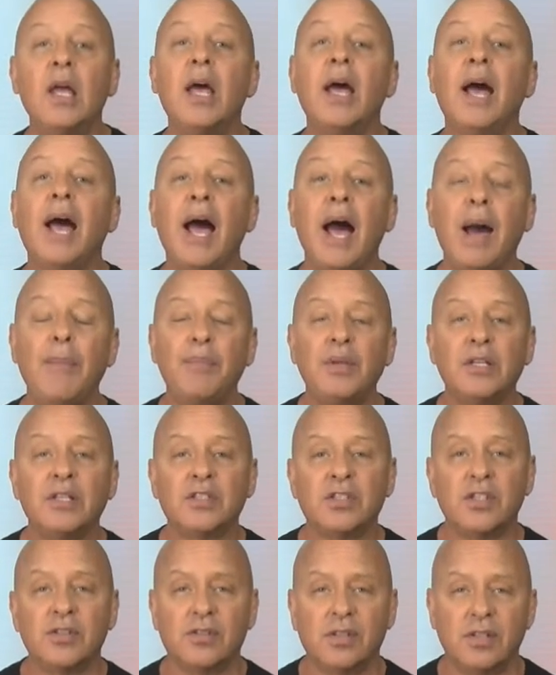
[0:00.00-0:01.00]

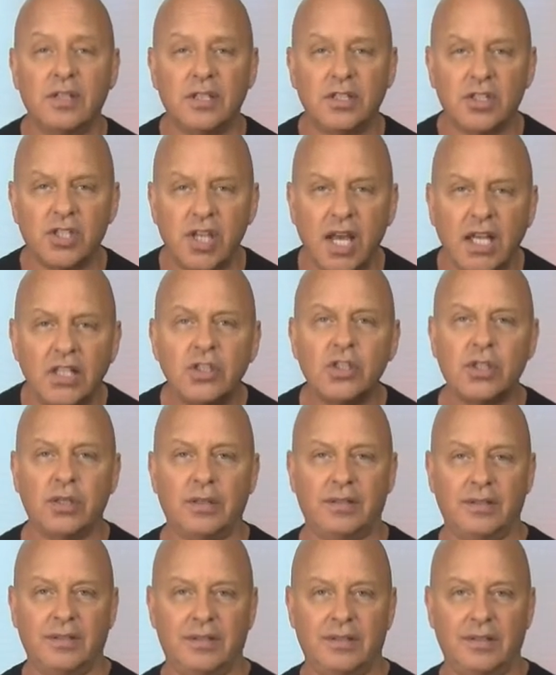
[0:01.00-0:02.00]
Happiness is an
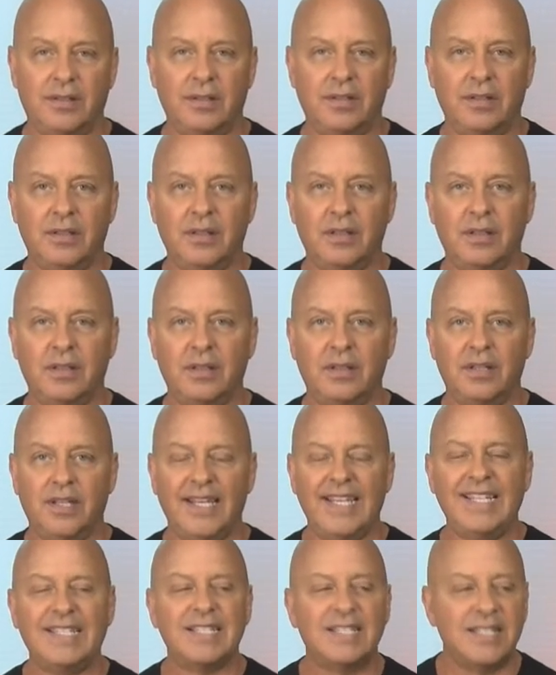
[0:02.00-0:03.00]
intention.
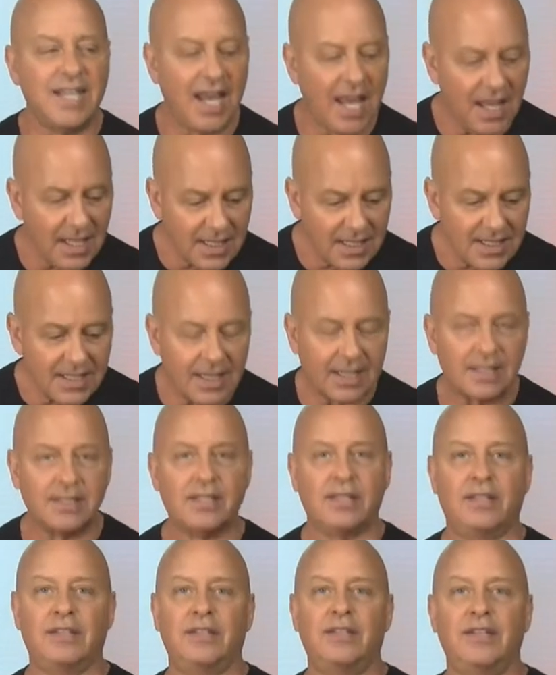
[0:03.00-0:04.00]
Intend it.